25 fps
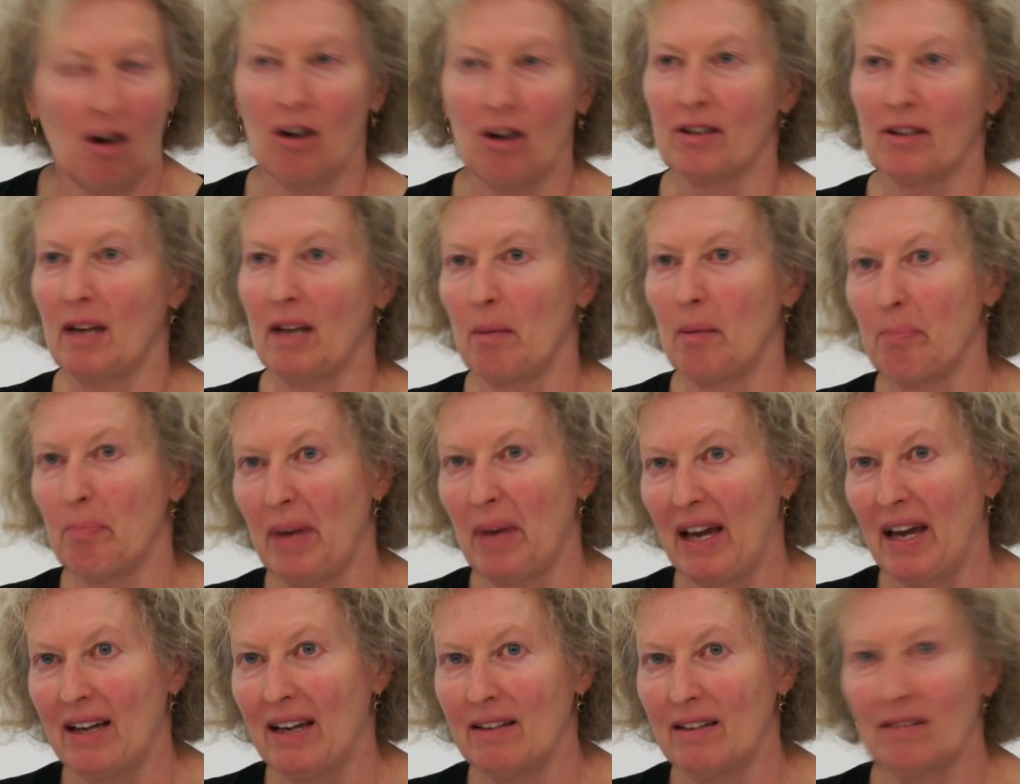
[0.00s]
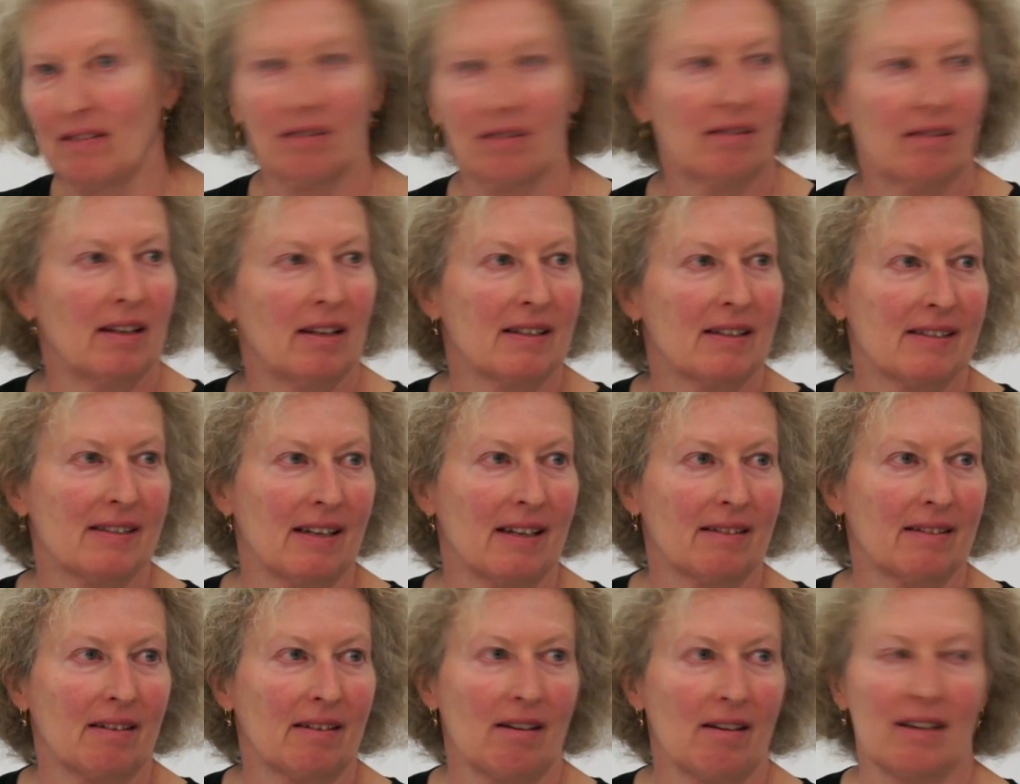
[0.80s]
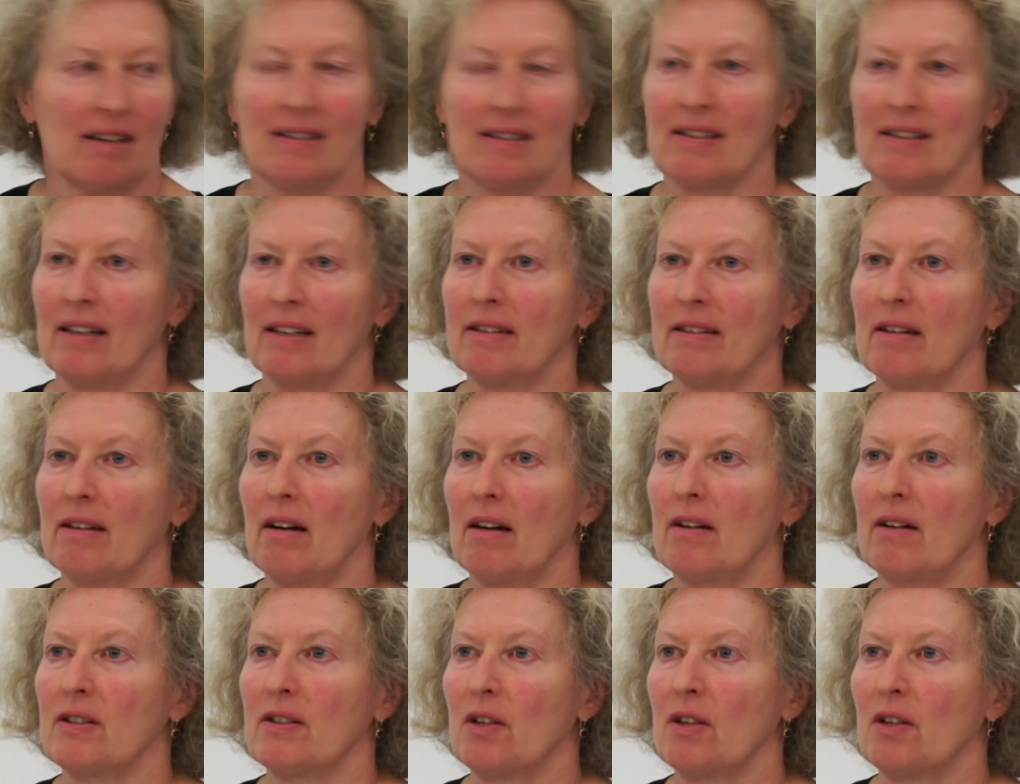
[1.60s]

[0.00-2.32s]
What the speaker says: Are they paid? Etc., etc.